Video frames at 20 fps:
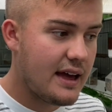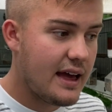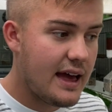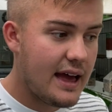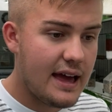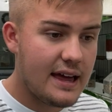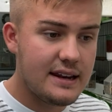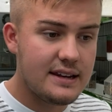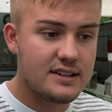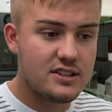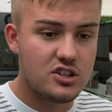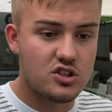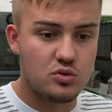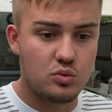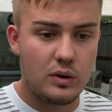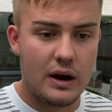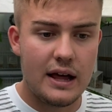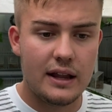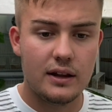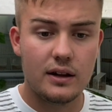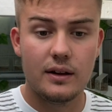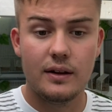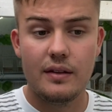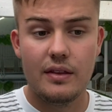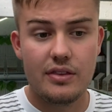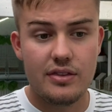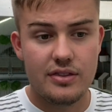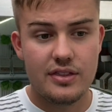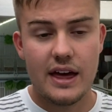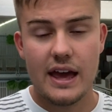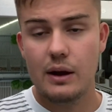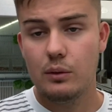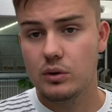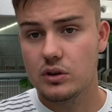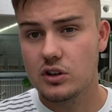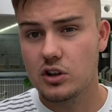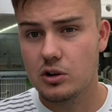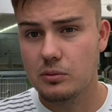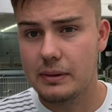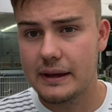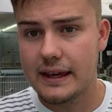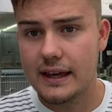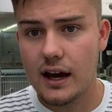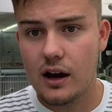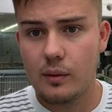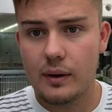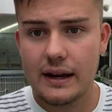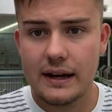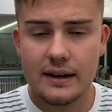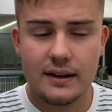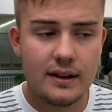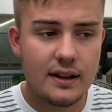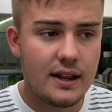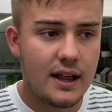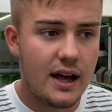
hens as well. They will all be going.